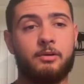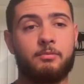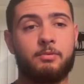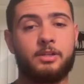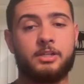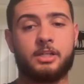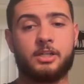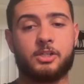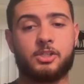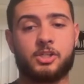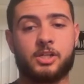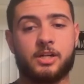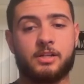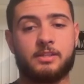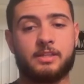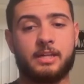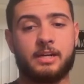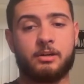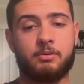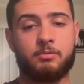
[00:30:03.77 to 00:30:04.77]
We could check
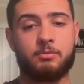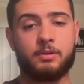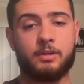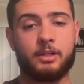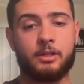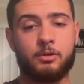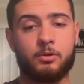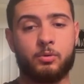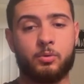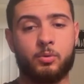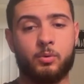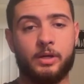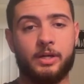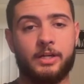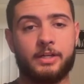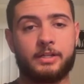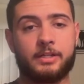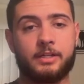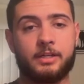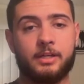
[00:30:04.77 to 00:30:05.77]
that out really
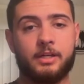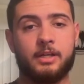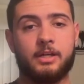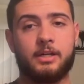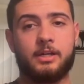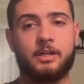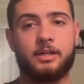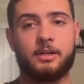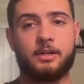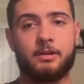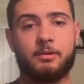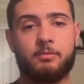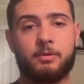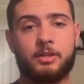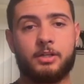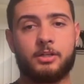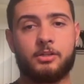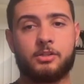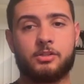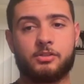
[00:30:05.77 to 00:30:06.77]
quick. We
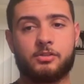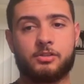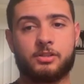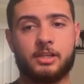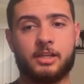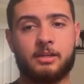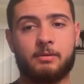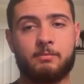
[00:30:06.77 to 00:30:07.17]
can just like